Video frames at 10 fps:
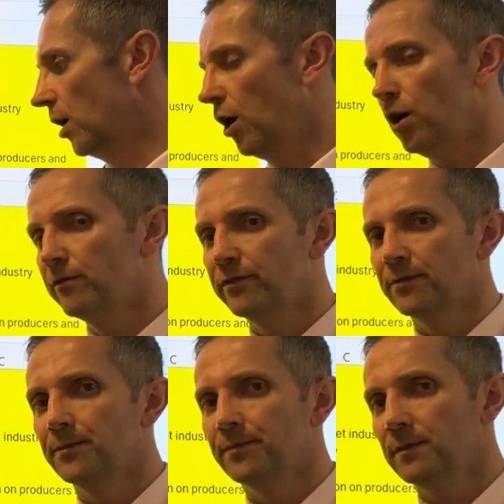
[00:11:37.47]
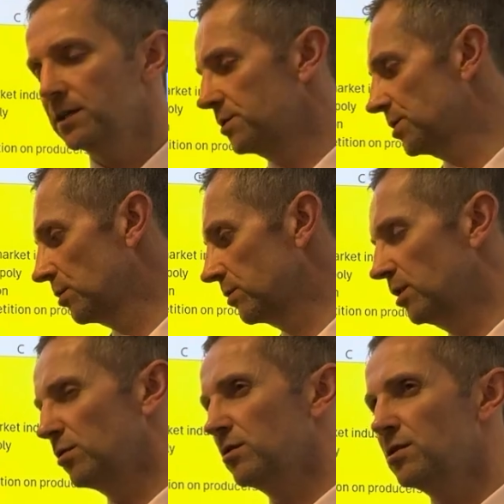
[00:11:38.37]
of, so
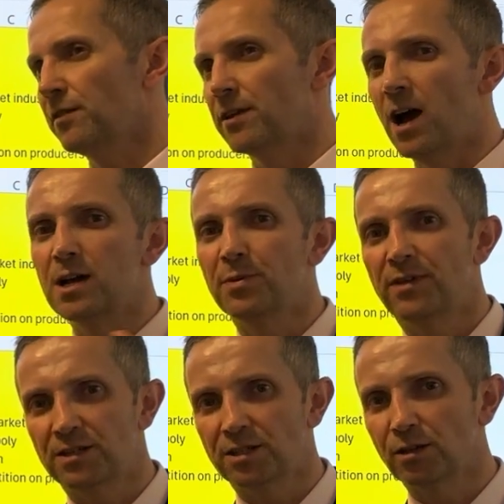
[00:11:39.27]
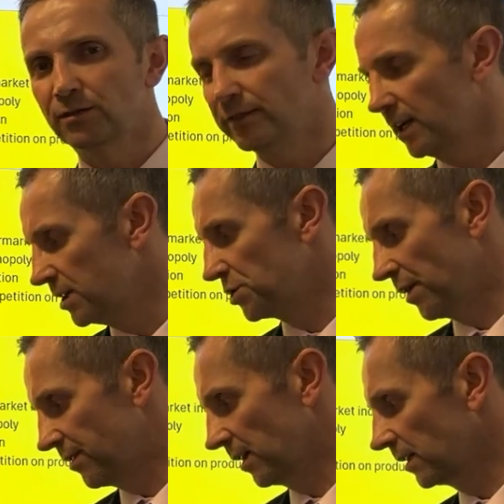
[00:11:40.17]
you, you're given a hypothetical village, I
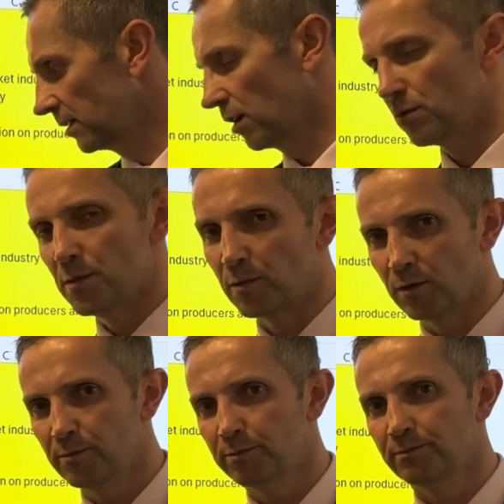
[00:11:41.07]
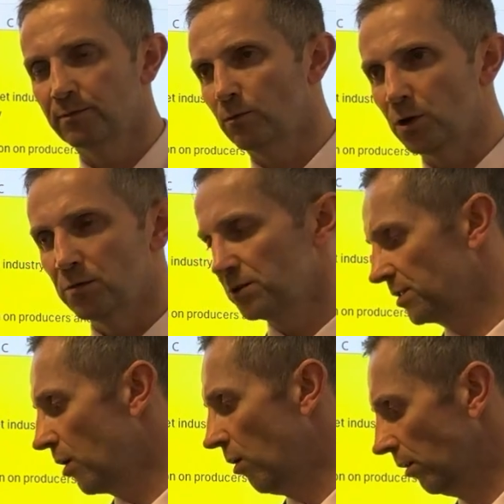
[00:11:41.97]
think, can't remember what it was
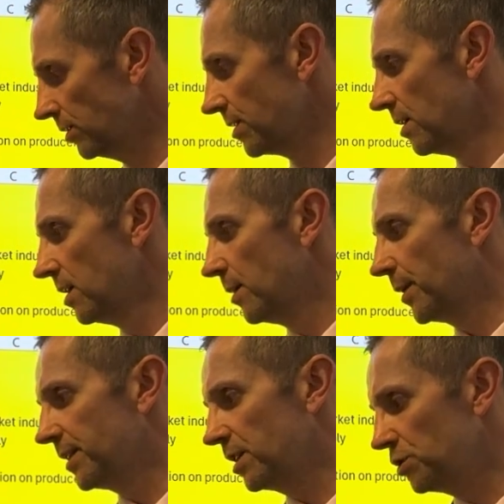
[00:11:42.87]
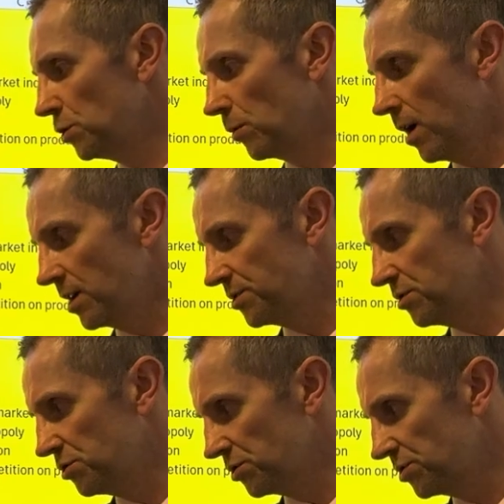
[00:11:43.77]
called, but then you were asked to
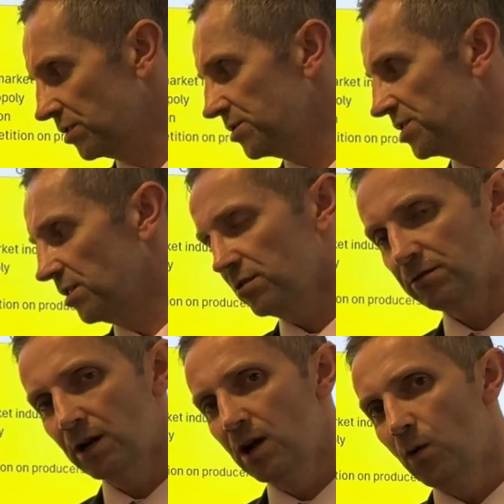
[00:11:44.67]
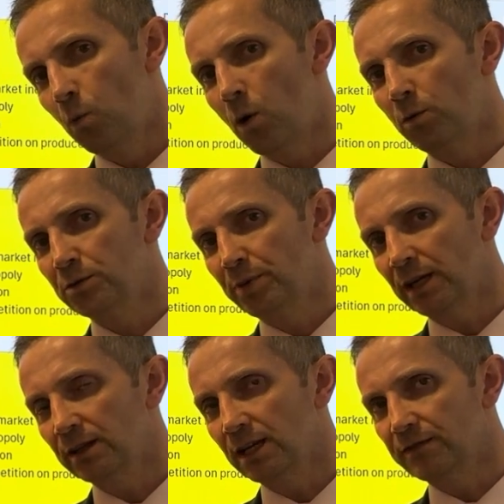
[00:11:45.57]
just consider what would
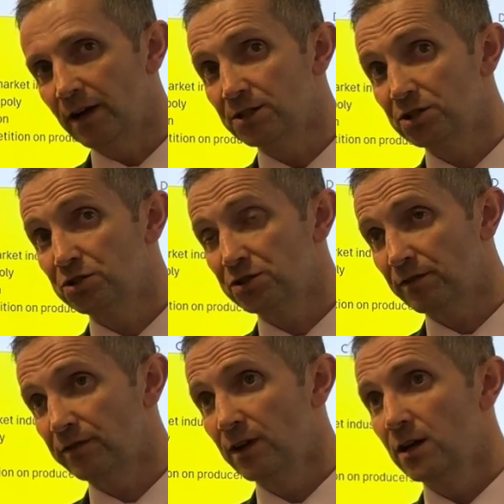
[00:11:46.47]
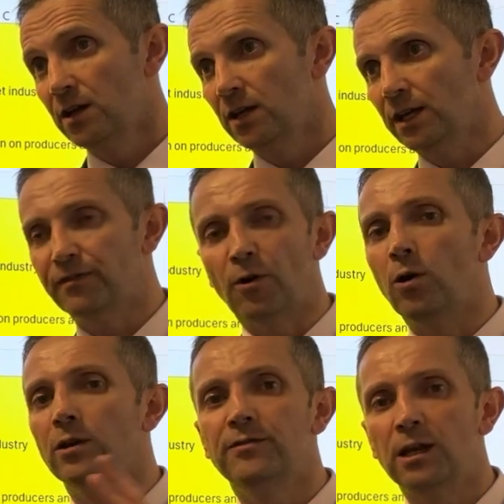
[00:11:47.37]
be the advantages of if
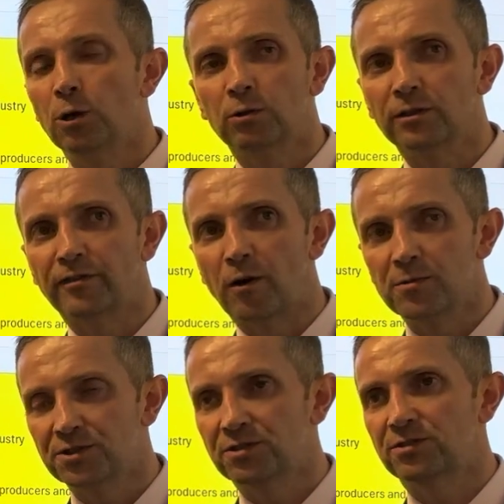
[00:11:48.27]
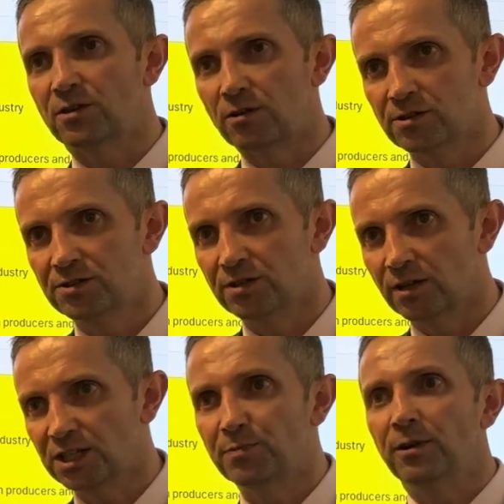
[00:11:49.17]
all of the local firms started to
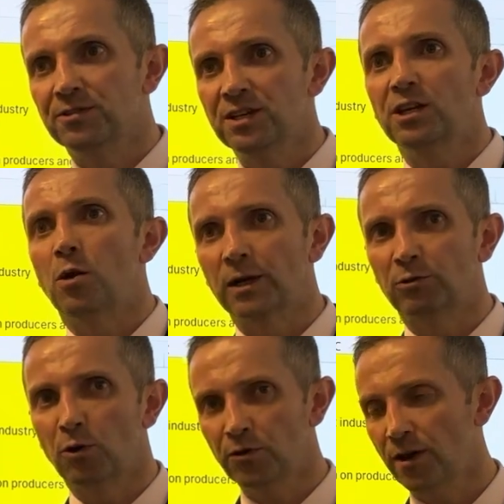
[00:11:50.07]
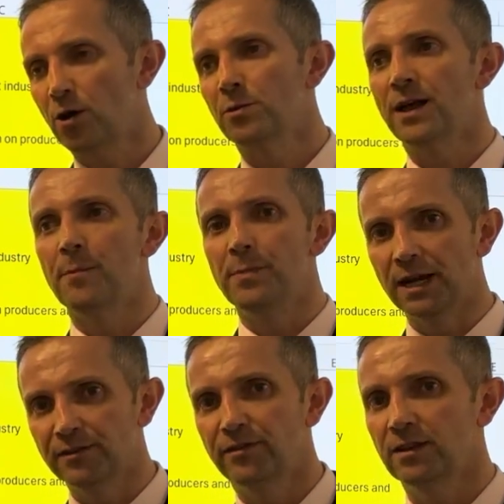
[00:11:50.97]
experience economic growth, how would that
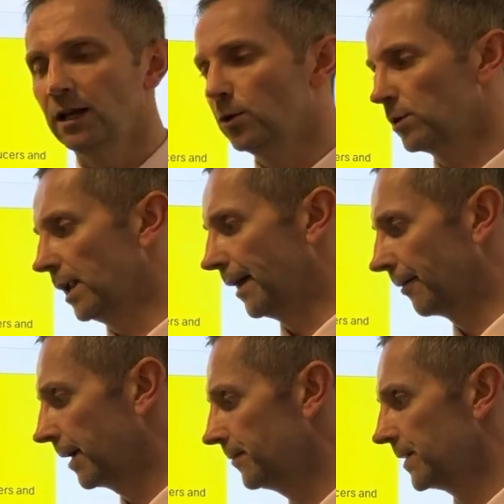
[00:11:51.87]
benefit the local area?